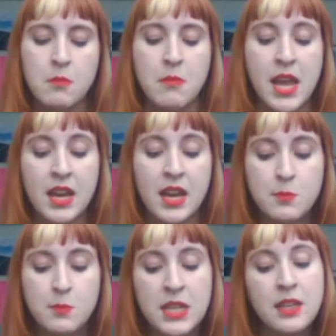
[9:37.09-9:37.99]
My
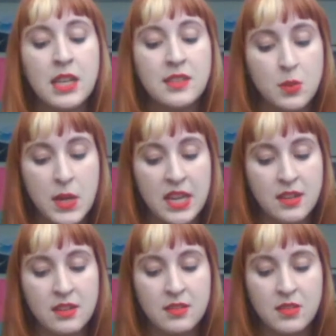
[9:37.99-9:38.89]
husband needs a
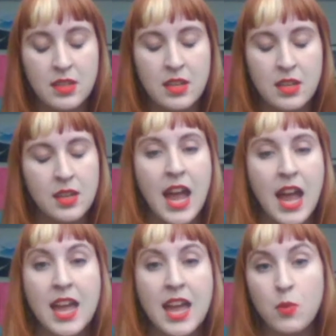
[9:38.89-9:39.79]
win,
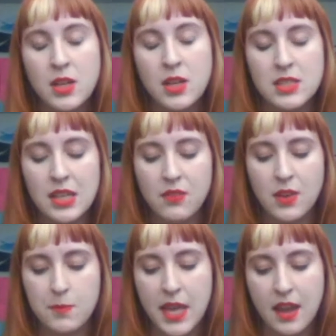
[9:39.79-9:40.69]
and I want to give
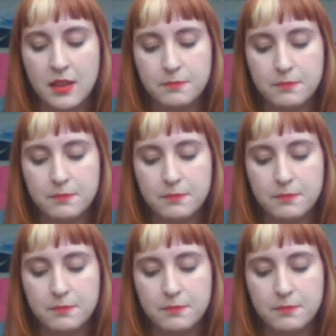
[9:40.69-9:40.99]
him that.